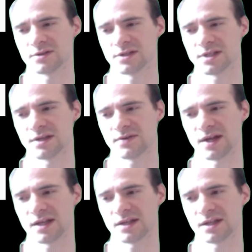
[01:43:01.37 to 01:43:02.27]
see
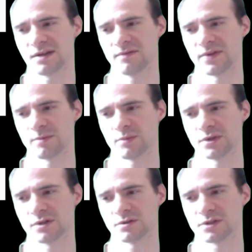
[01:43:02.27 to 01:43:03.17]
that even the
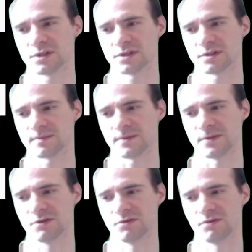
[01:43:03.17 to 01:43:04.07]
pros
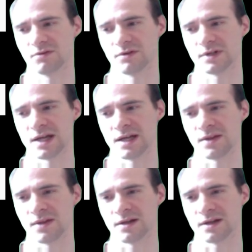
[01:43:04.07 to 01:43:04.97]
do
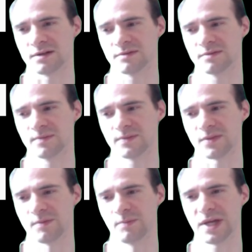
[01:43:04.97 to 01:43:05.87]
and the
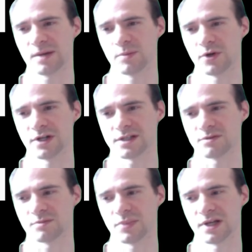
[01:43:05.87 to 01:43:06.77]
the big boys
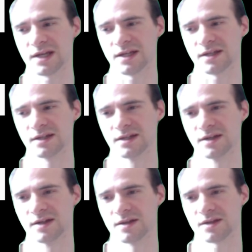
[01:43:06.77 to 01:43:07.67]
who play
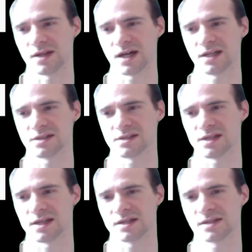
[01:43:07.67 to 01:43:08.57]
the high
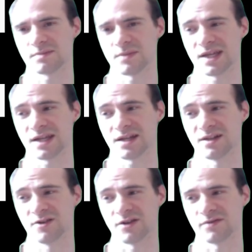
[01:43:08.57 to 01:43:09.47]
stakes make a
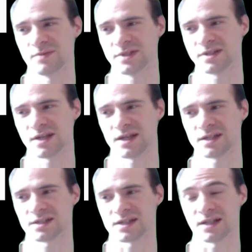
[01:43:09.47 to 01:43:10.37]
lot of
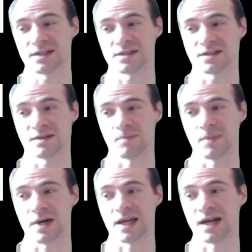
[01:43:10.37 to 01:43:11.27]
mistakes, at least in
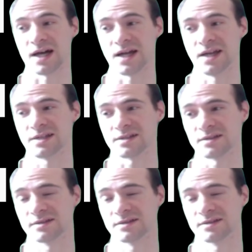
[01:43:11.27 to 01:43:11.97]
my eyes.